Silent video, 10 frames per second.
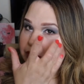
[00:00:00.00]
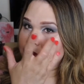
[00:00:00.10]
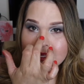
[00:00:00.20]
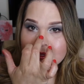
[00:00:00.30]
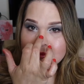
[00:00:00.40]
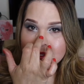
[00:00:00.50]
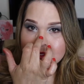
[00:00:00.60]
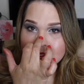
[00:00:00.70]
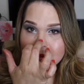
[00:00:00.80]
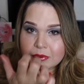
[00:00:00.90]
A little bit on
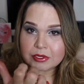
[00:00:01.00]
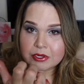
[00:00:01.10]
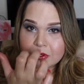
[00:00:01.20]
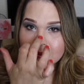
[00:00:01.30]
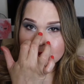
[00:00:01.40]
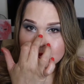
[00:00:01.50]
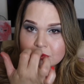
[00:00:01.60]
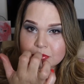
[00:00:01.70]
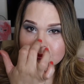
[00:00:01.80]
the top of the nose.